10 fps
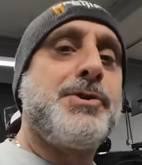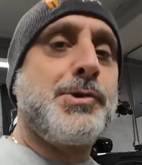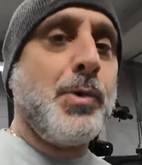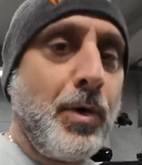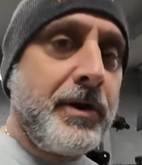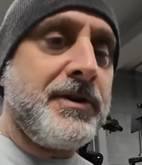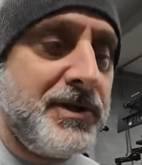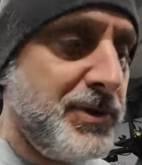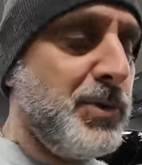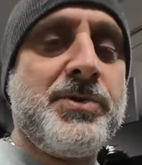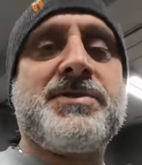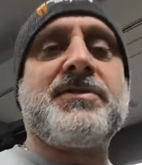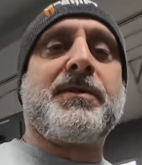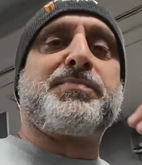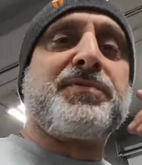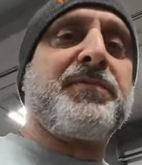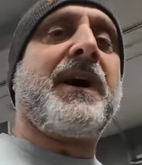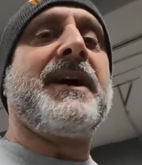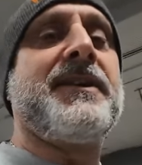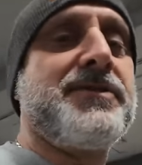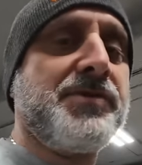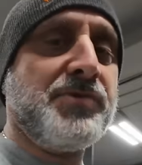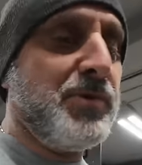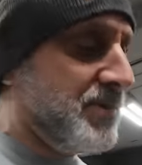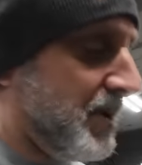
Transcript: sure to use the provided screws,